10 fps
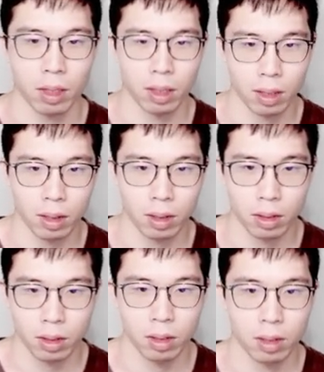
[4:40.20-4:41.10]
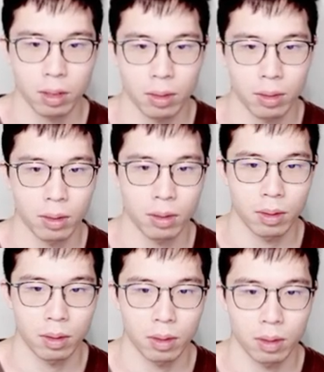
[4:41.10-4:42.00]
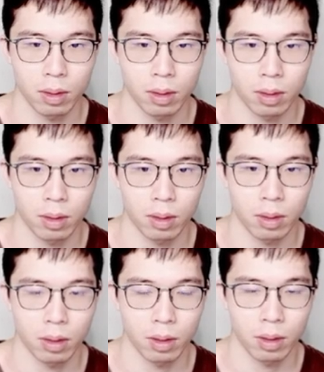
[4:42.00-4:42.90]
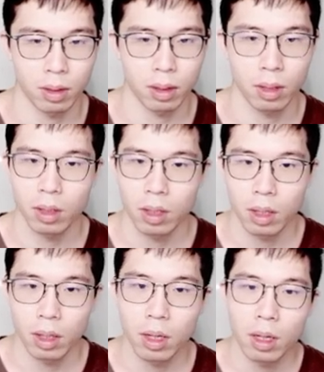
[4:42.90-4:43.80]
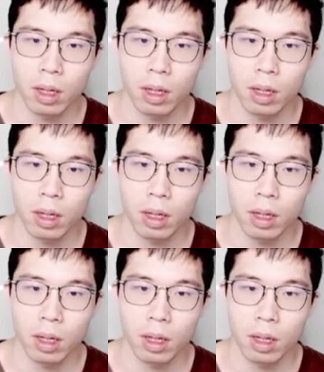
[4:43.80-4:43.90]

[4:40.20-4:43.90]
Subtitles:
No one is speaking in this clip.